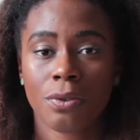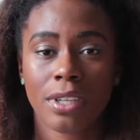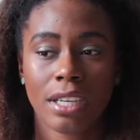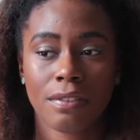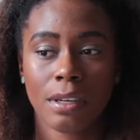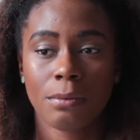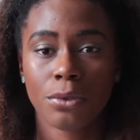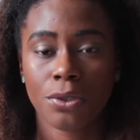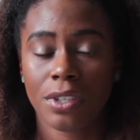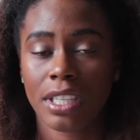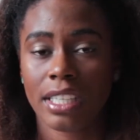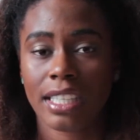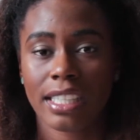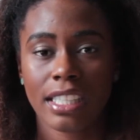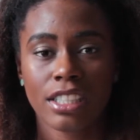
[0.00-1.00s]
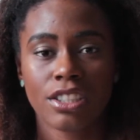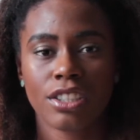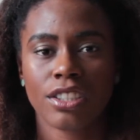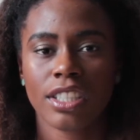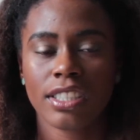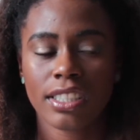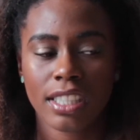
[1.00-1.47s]
whatever I'm doing in the
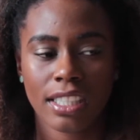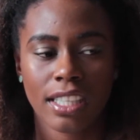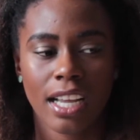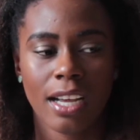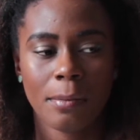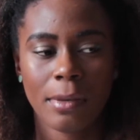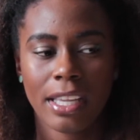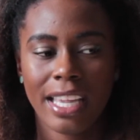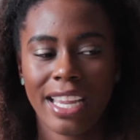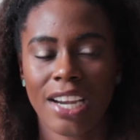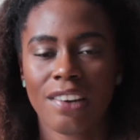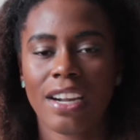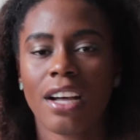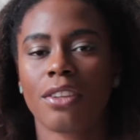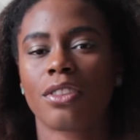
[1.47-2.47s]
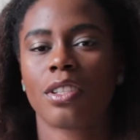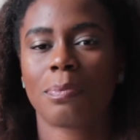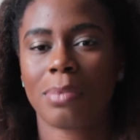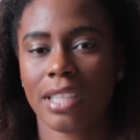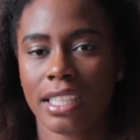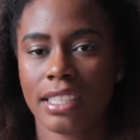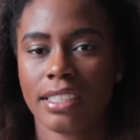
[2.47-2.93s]
kitchen, just to air out the
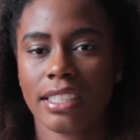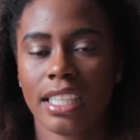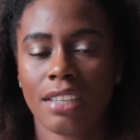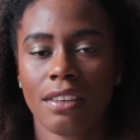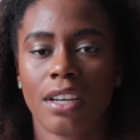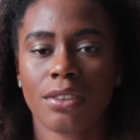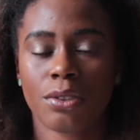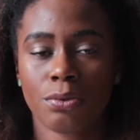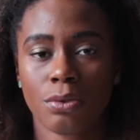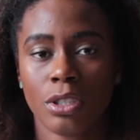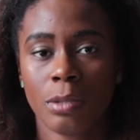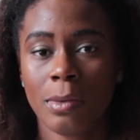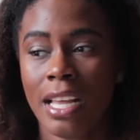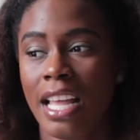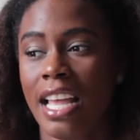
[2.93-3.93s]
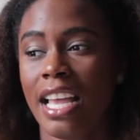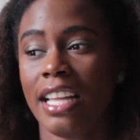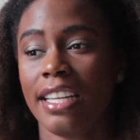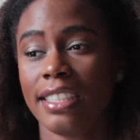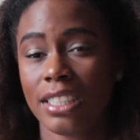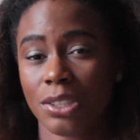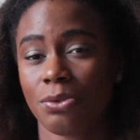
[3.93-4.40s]
place, air out the room.
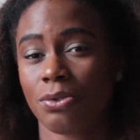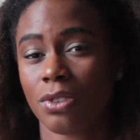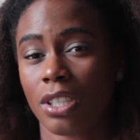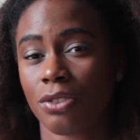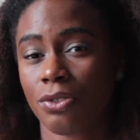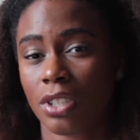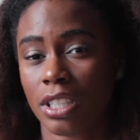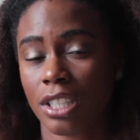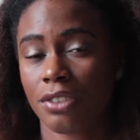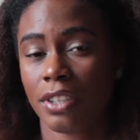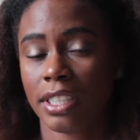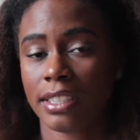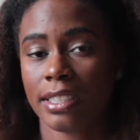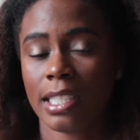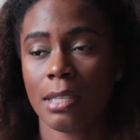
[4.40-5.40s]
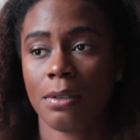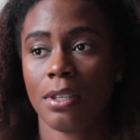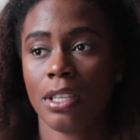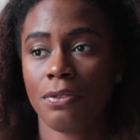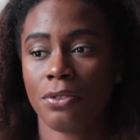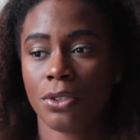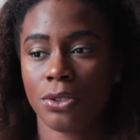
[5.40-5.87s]
And this is a really great
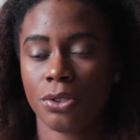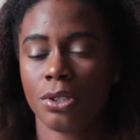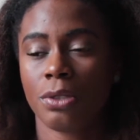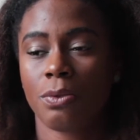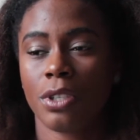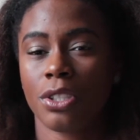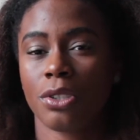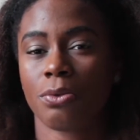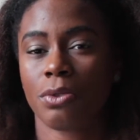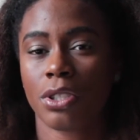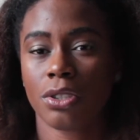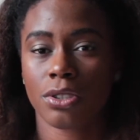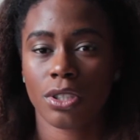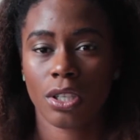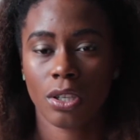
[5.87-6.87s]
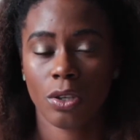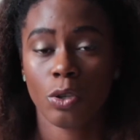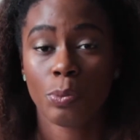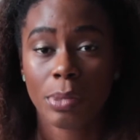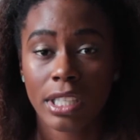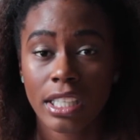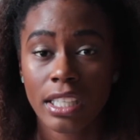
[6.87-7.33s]
tip if you do it when your windows are
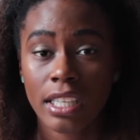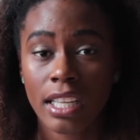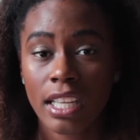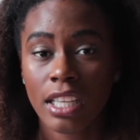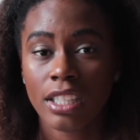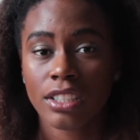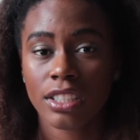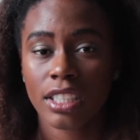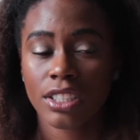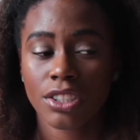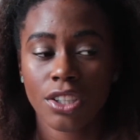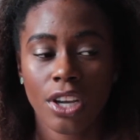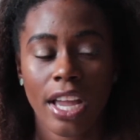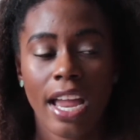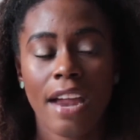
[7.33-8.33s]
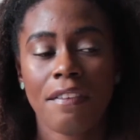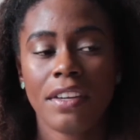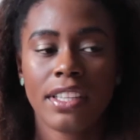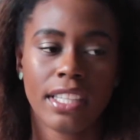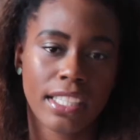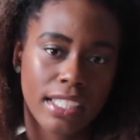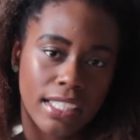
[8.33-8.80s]
open, just so
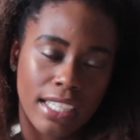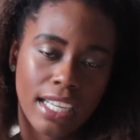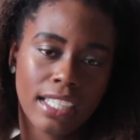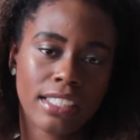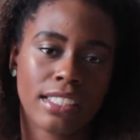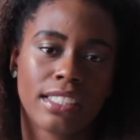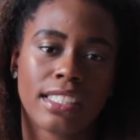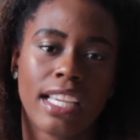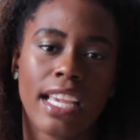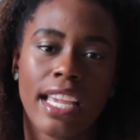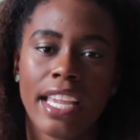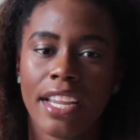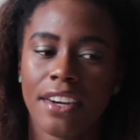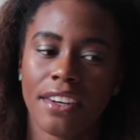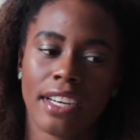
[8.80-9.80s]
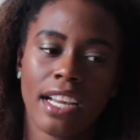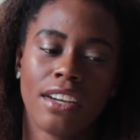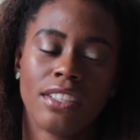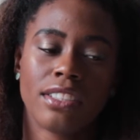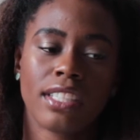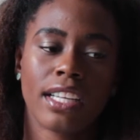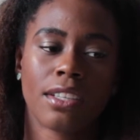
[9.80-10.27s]
everything can kind of just get aired
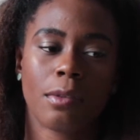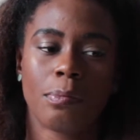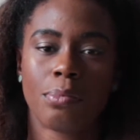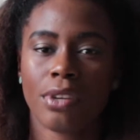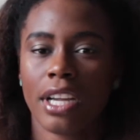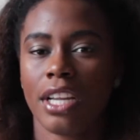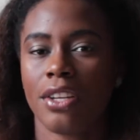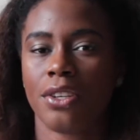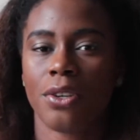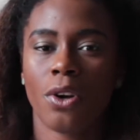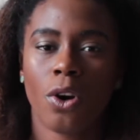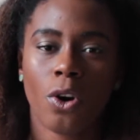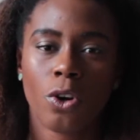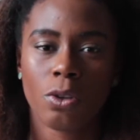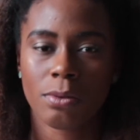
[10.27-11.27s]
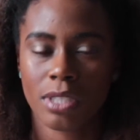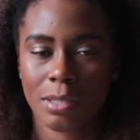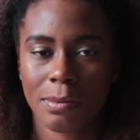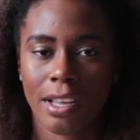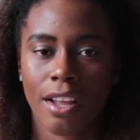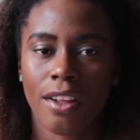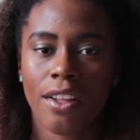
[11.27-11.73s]
out. It's like a brand new home
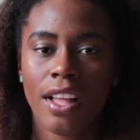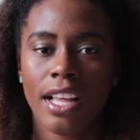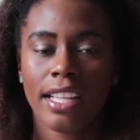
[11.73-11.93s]
smell